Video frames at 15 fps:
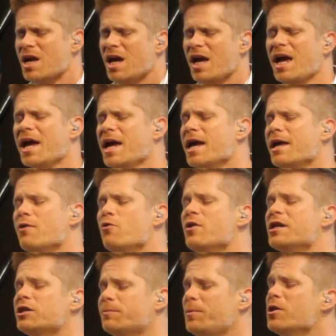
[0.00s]
and
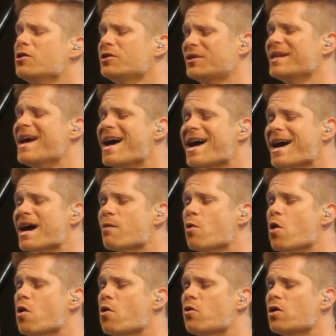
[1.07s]
whispers, I
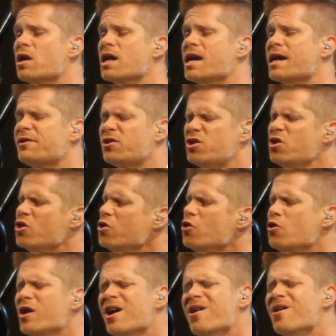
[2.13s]
won't let you
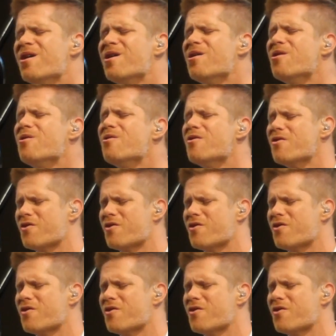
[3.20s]
go.